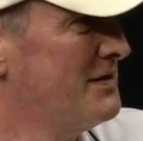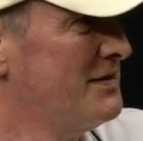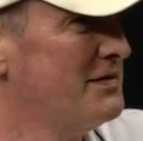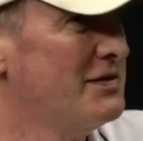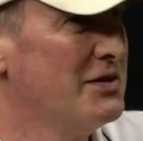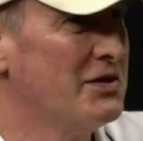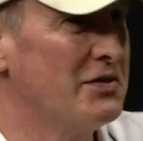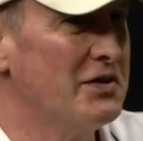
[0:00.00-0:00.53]

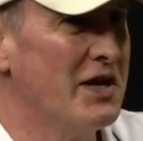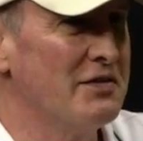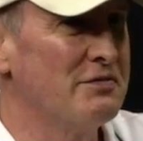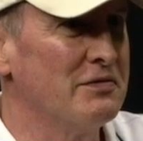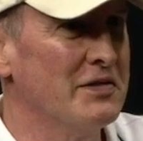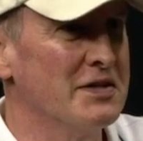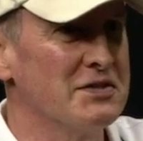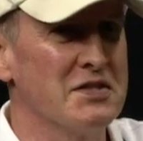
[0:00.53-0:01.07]

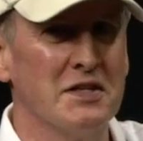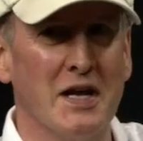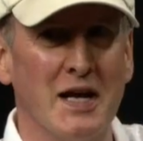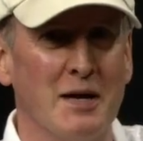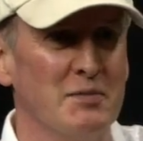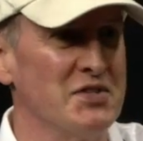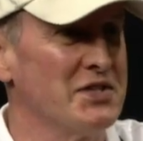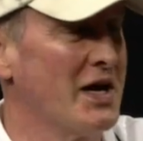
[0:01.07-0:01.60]
Netflix and
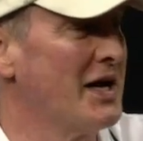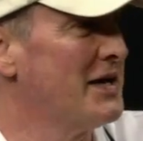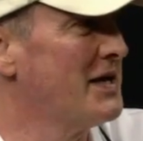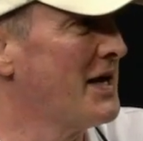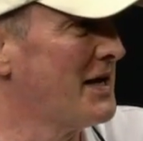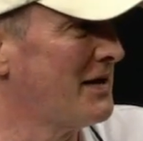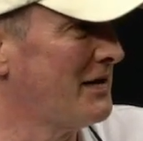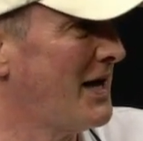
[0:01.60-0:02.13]
Amazon
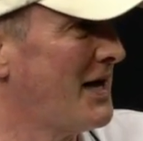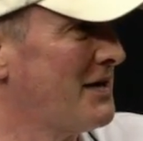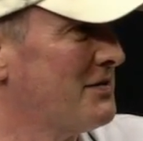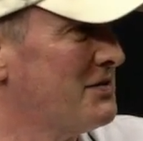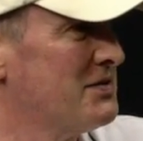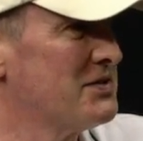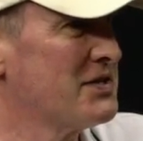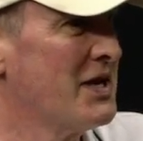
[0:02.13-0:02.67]
had a lot of
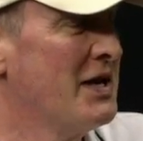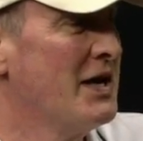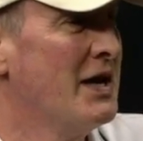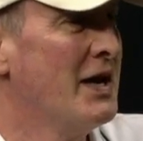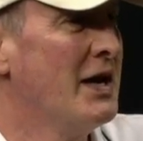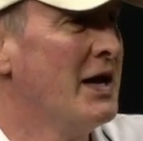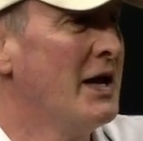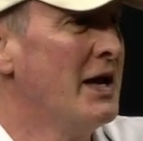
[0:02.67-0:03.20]
those.
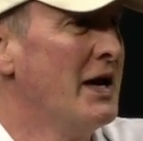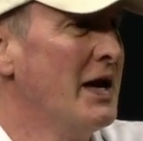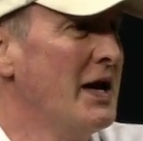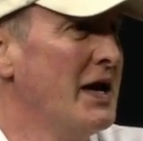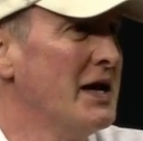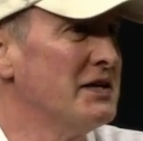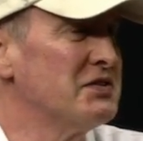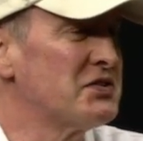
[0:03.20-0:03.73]

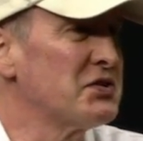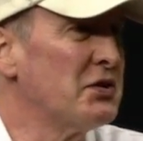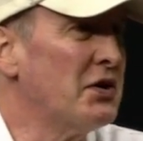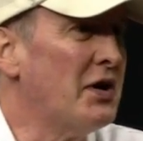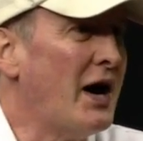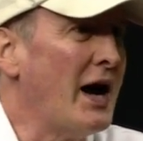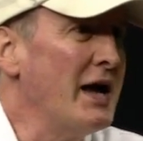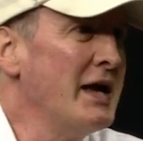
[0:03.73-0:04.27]
And
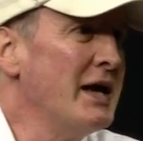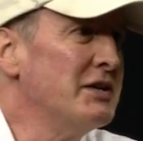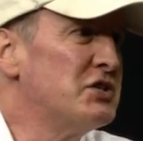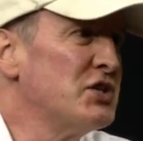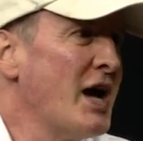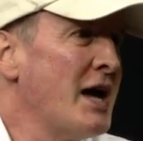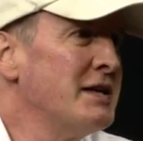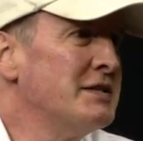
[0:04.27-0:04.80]
so I had
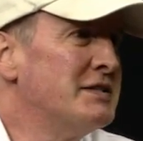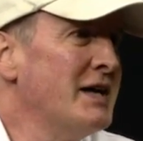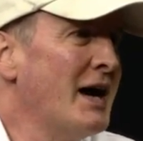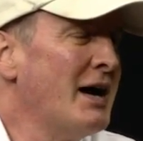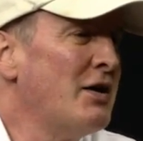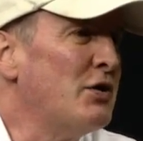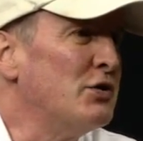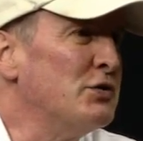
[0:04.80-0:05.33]
jotted
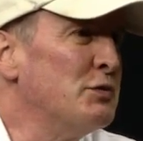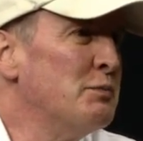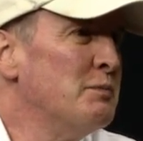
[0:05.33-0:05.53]
down